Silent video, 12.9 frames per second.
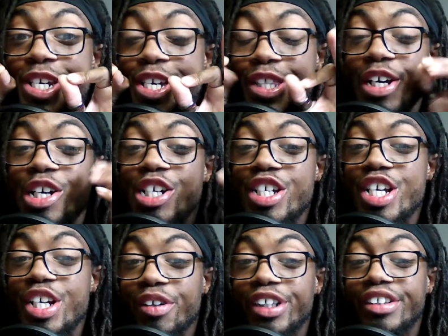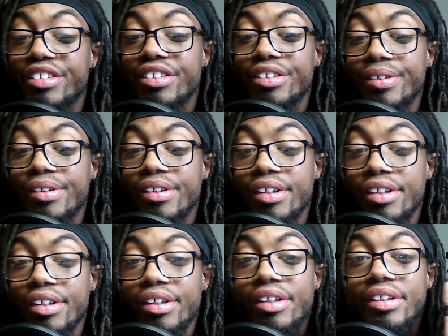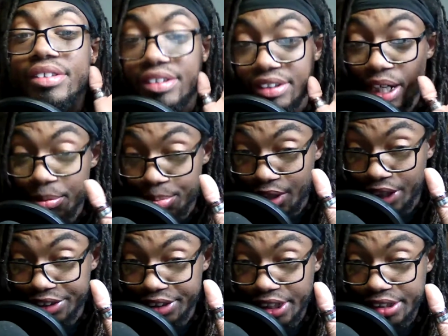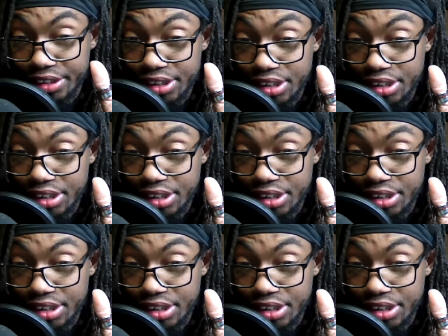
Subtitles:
they're secret side projects.